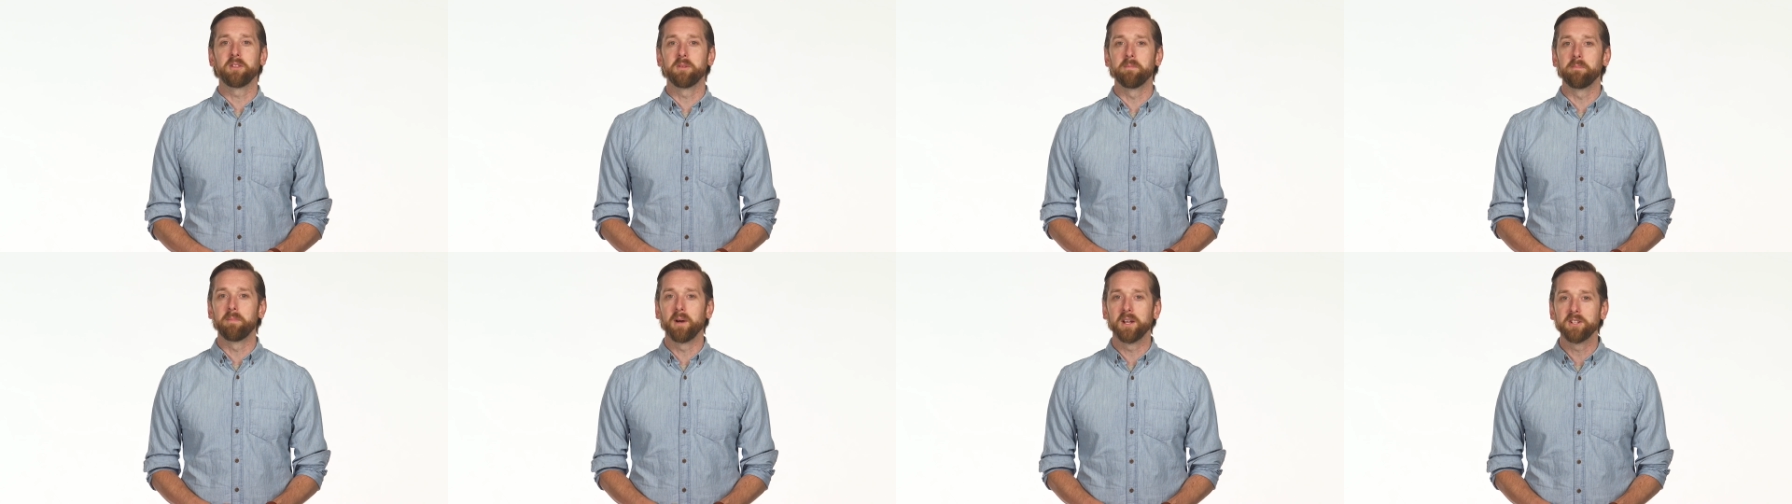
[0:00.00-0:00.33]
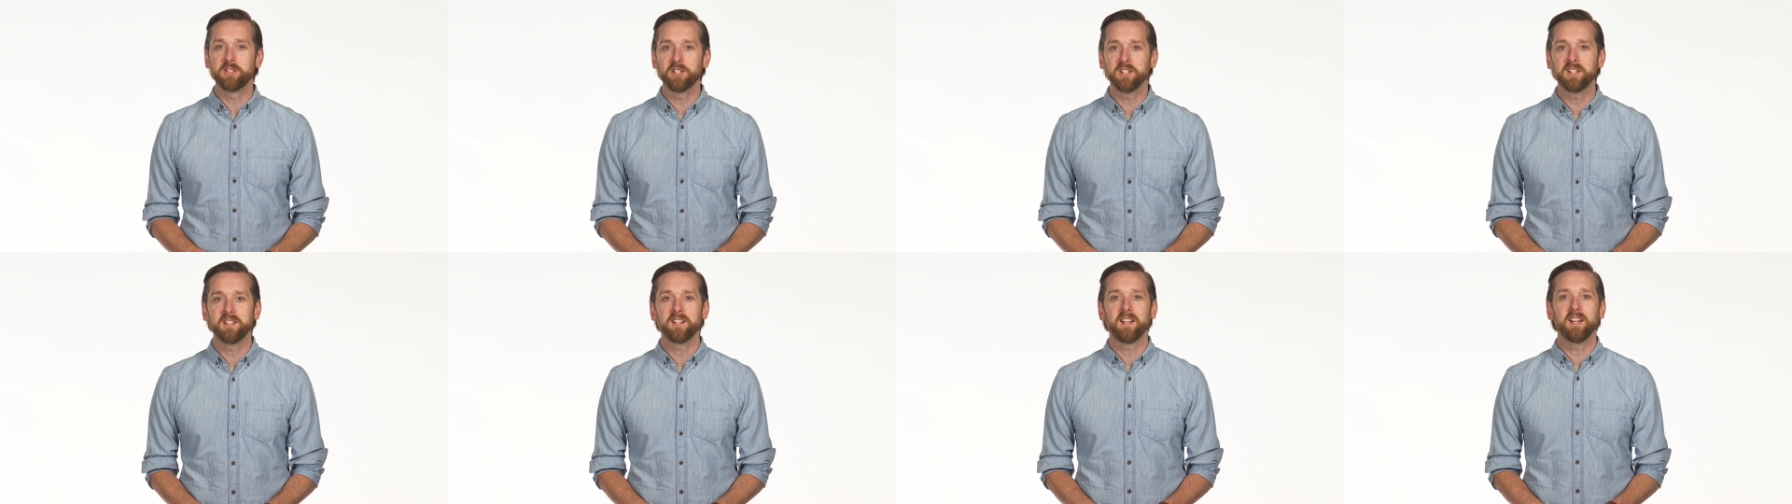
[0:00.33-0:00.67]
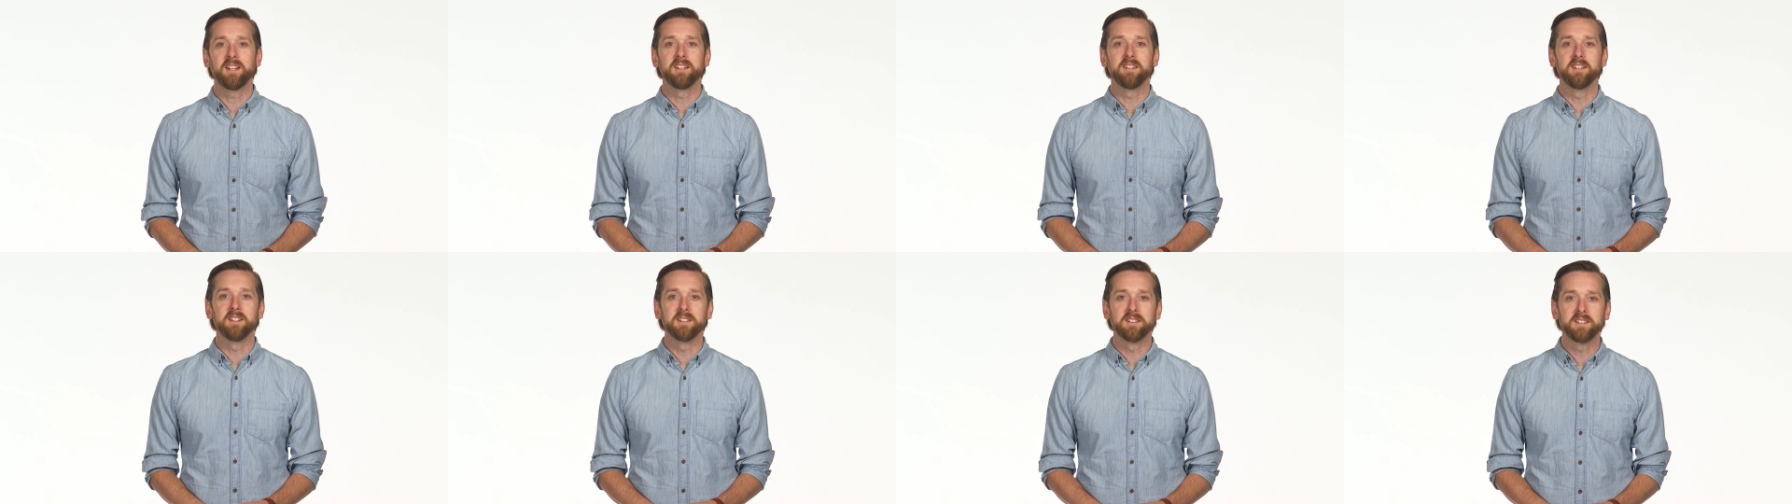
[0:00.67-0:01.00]
the budget
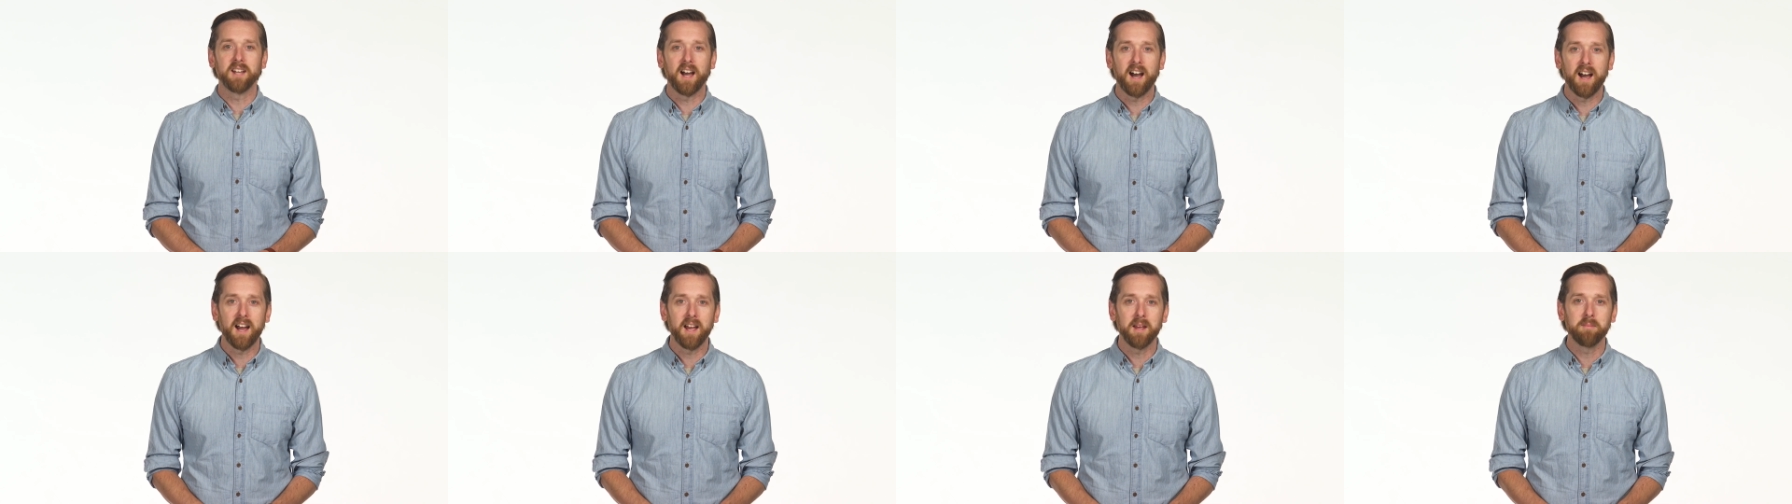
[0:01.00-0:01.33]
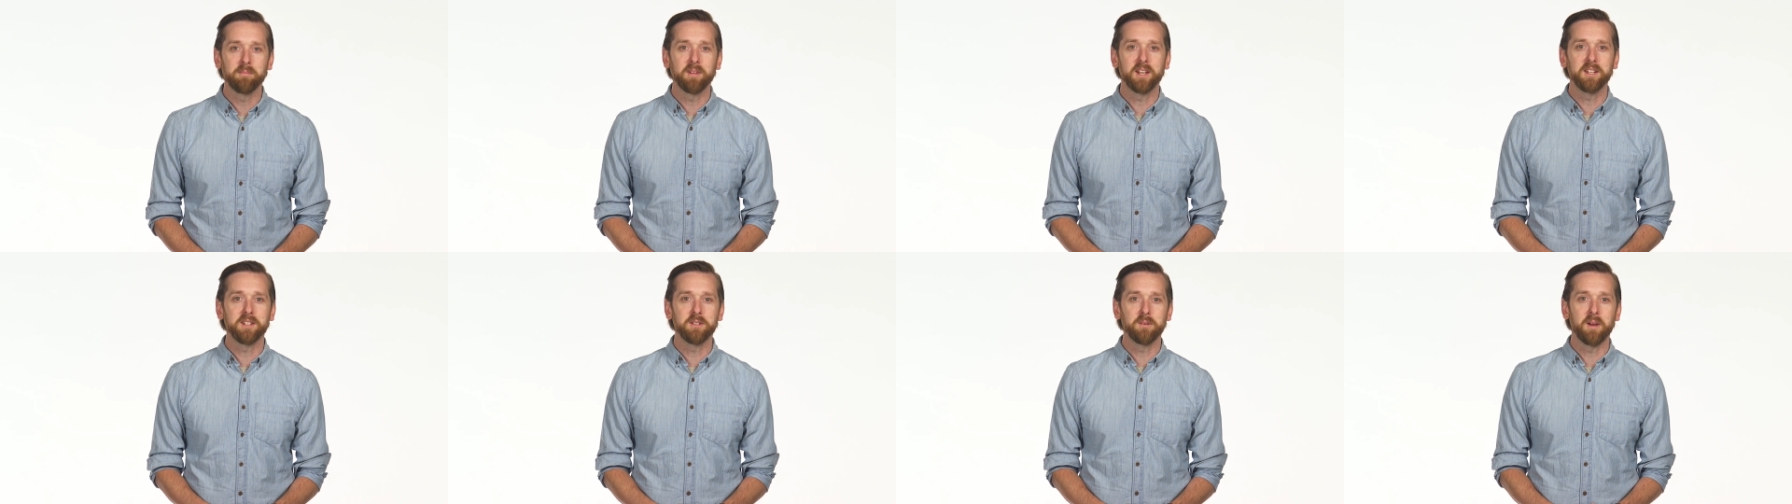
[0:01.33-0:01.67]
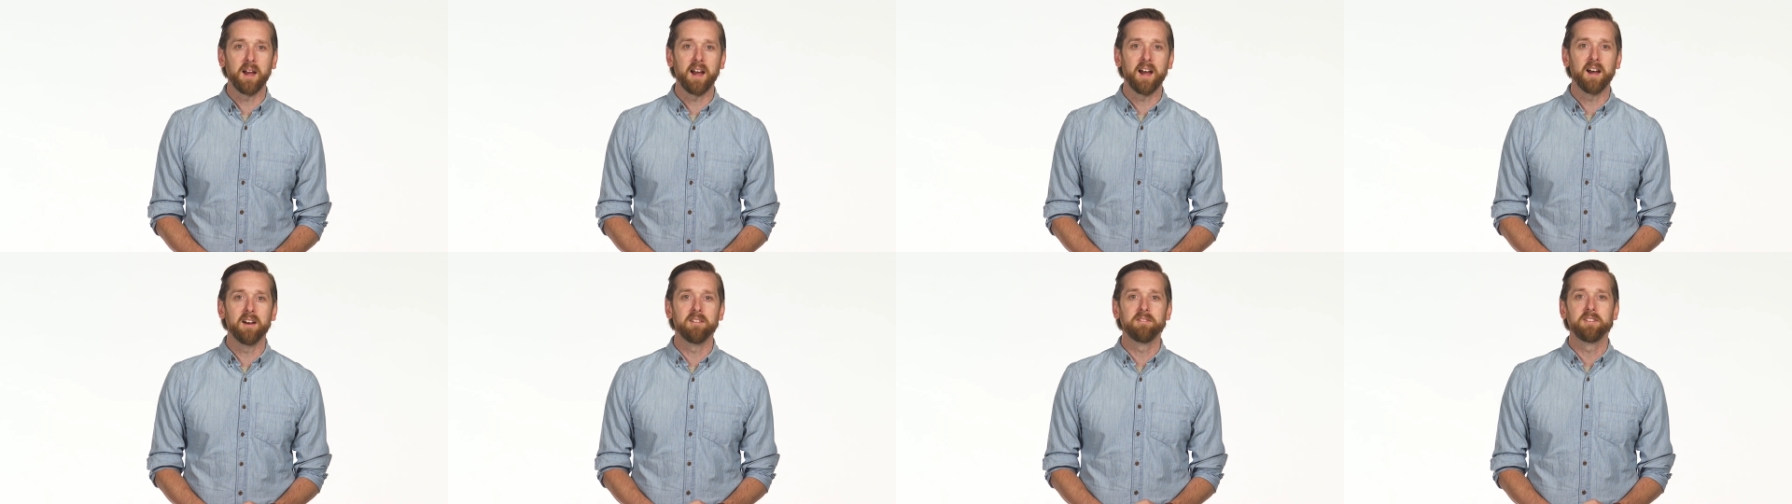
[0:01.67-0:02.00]
and the time that you
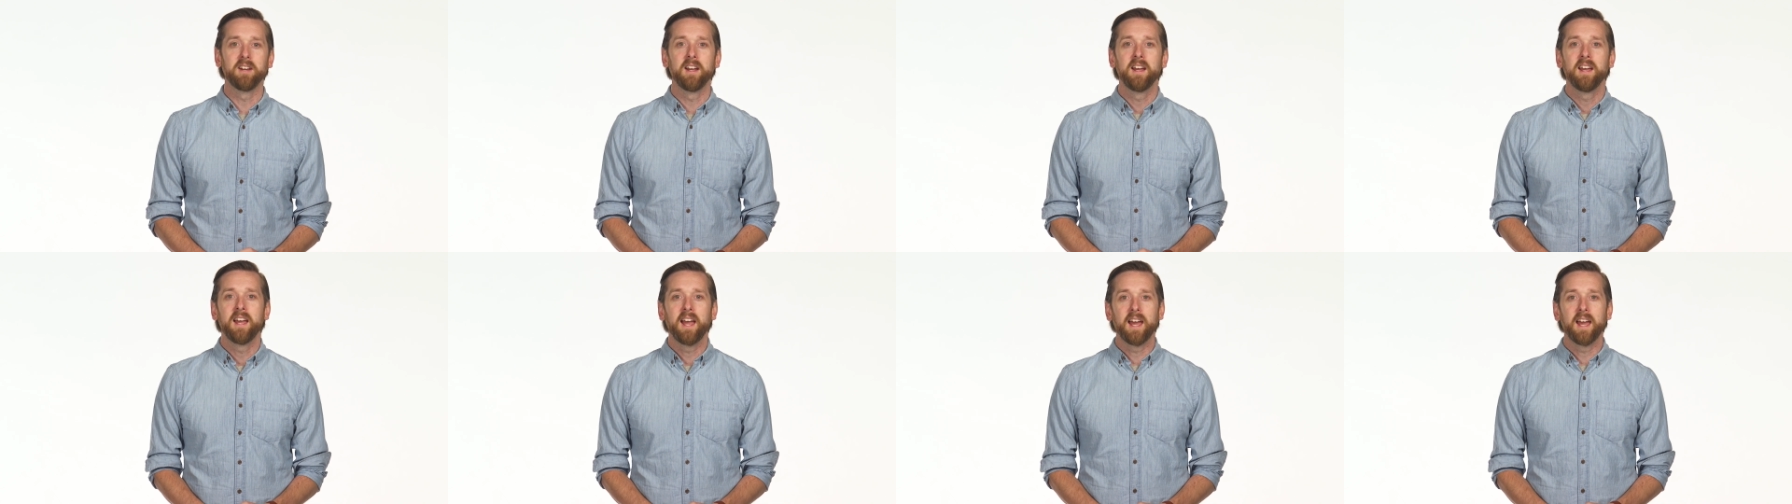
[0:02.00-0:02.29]
have,